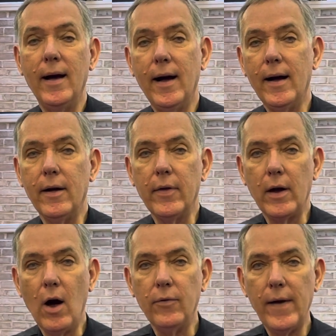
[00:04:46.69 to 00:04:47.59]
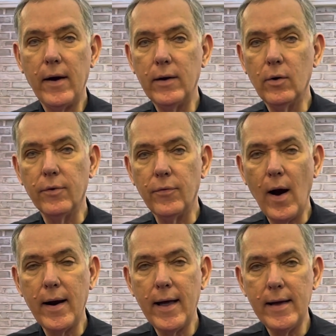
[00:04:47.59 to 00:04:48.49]
The golf outing on
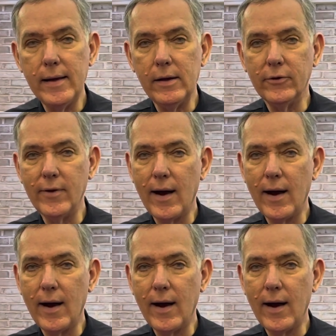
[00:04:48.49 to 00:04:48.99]
Friday is